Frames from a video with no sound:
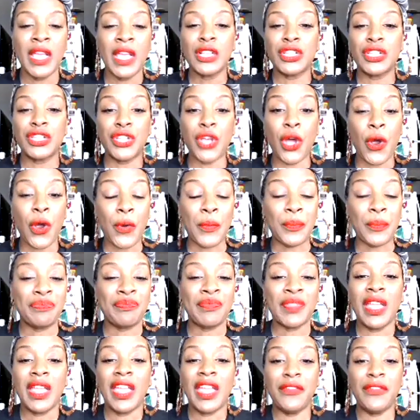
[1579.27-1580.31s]
So
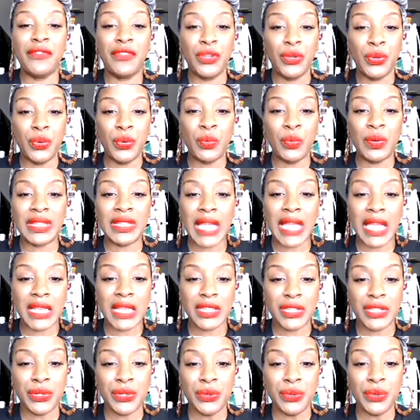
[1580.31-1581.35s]
if you would like
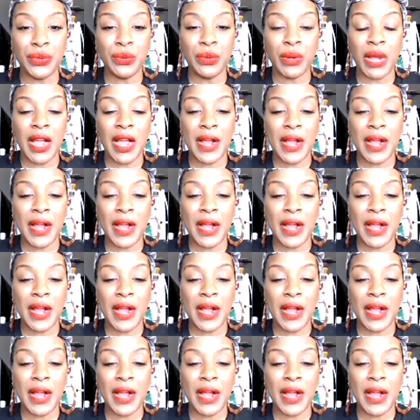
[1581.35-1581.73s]
to